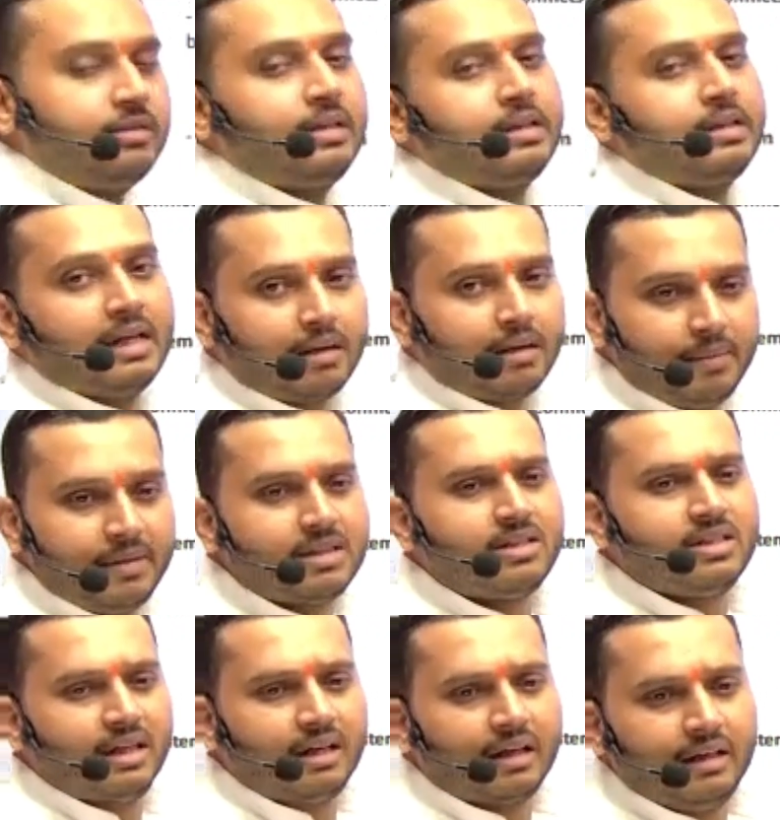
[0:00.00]
That means
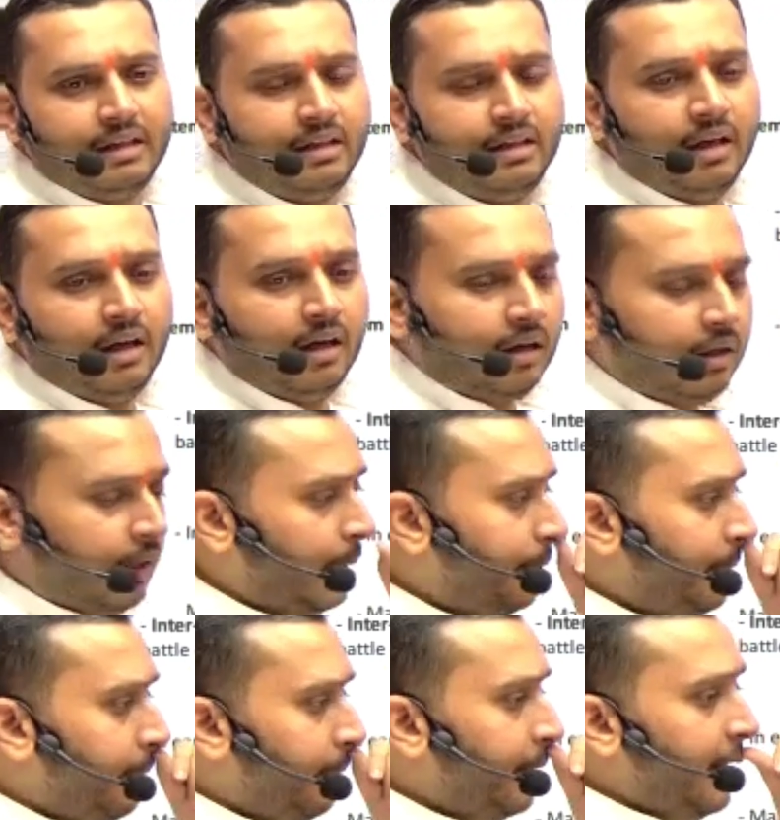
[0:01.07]
generally
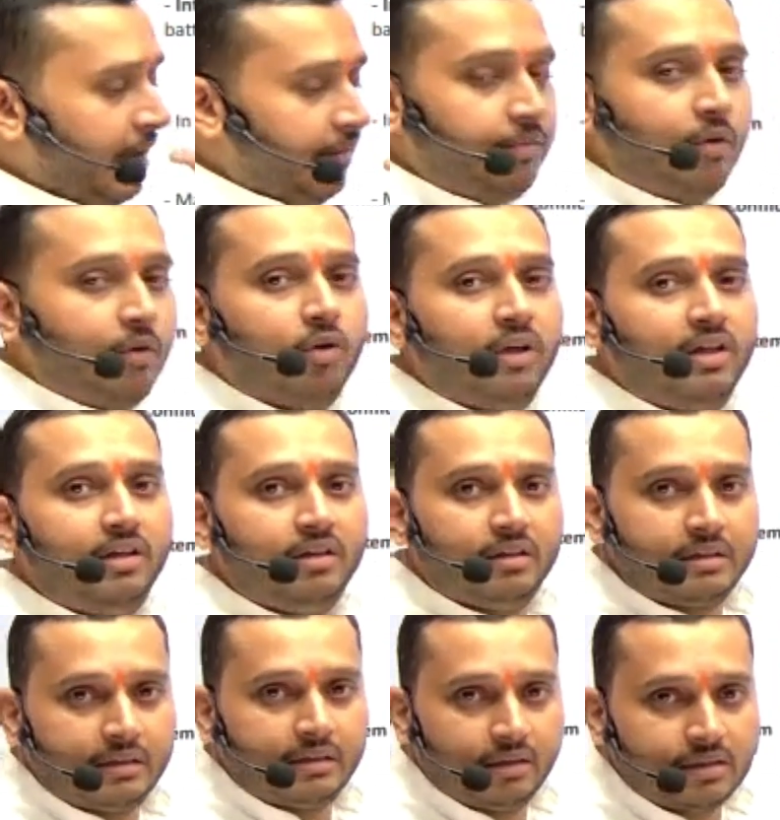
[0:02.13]
people have only
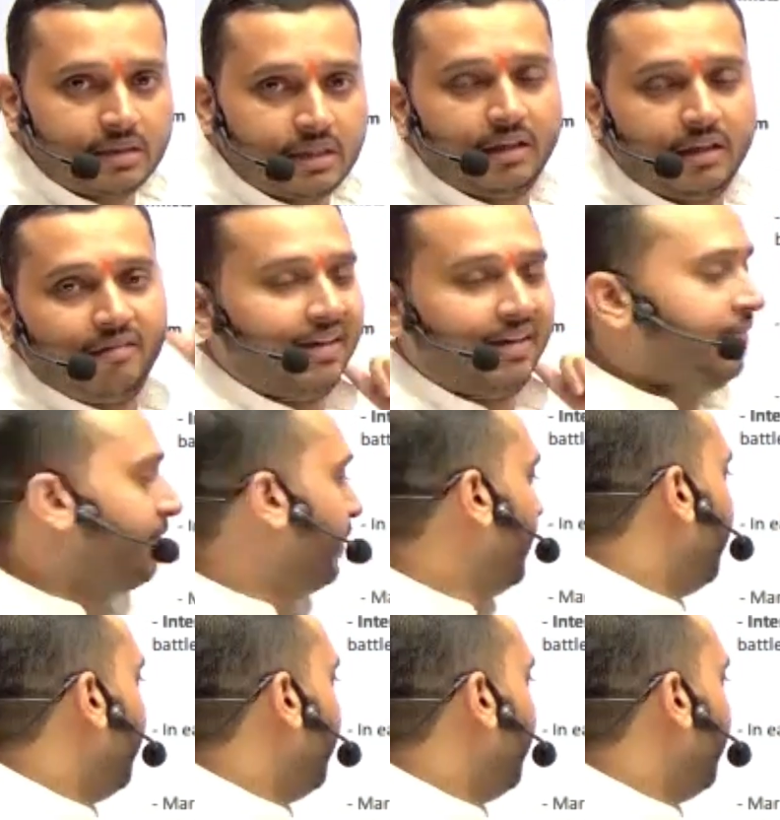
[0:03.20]
single wife.